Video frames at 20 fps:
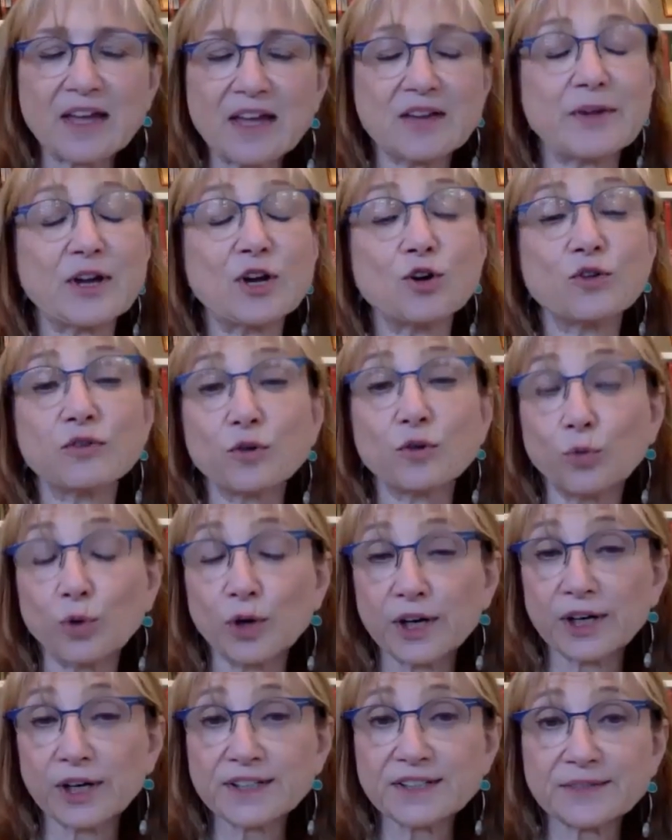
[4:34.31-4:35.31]
Am I
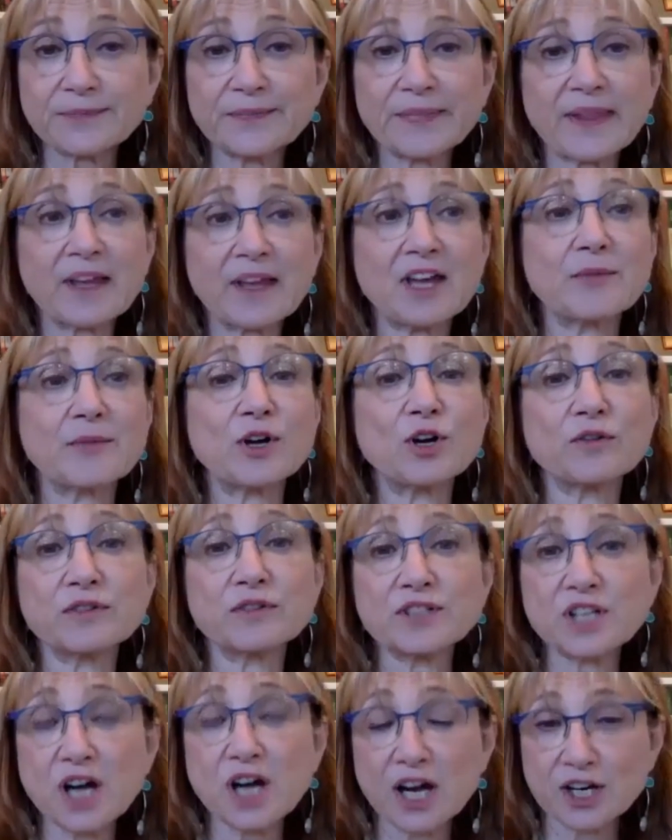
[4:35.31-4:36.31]
overworked? Am I
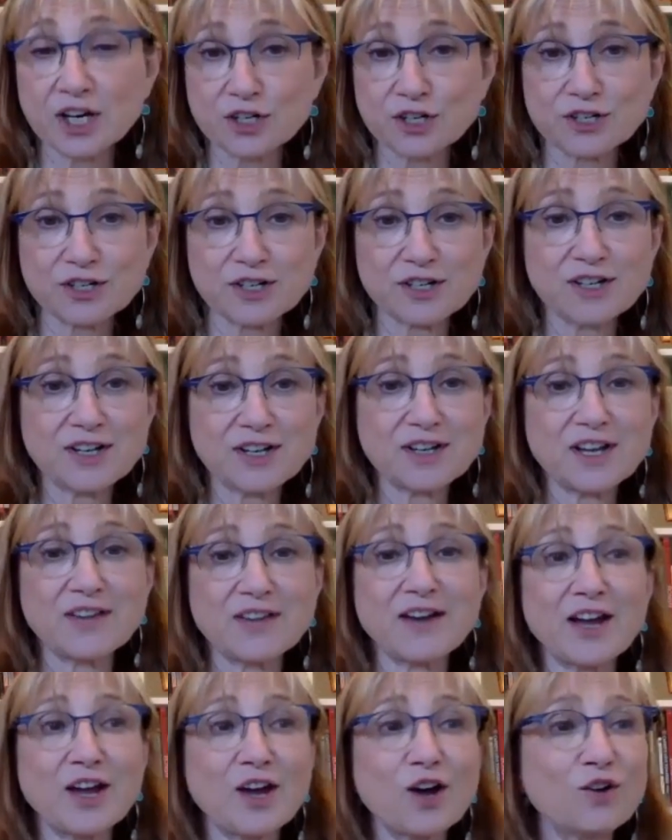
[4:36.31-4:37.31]
overtired? Have
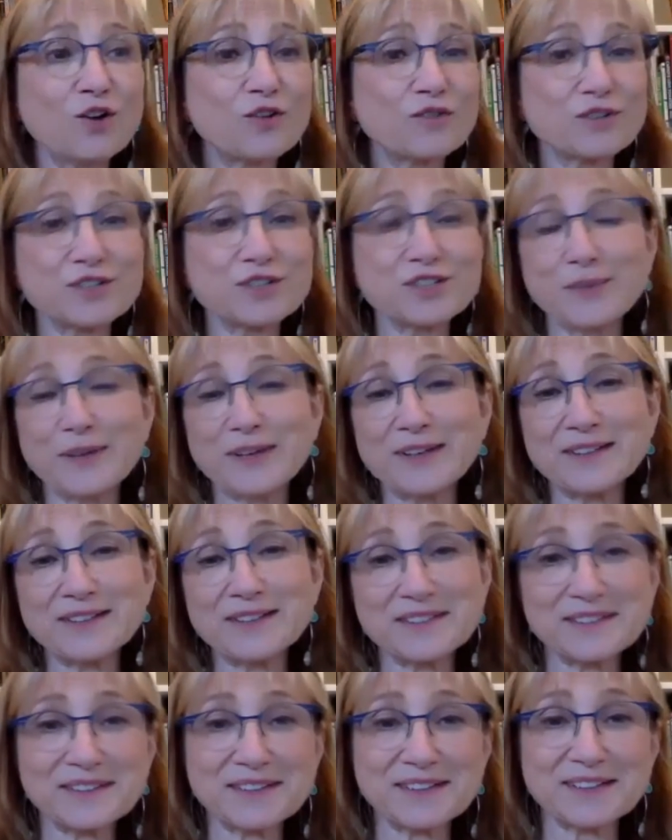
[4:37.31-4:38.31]
I overspent
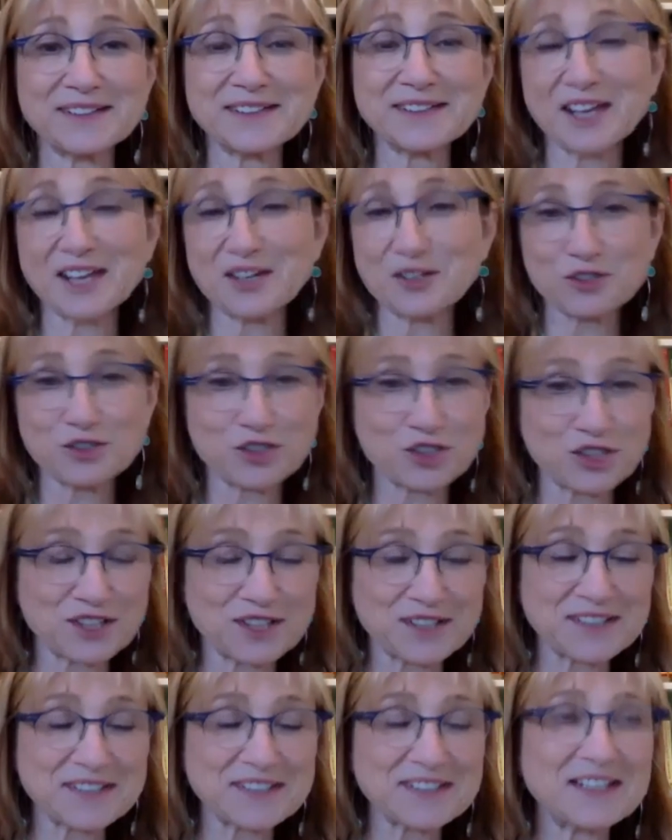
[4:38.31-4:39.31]
these
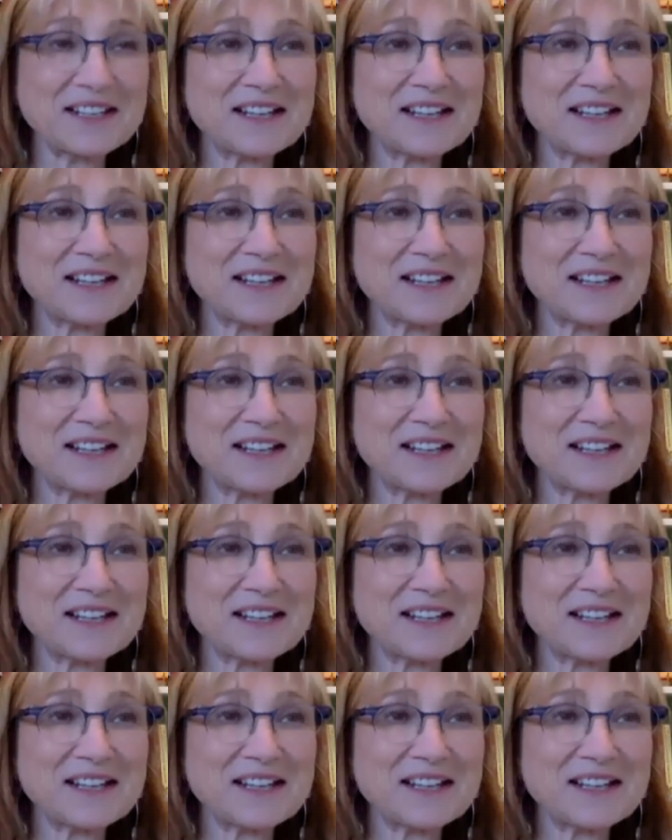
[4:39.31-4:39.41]
energies?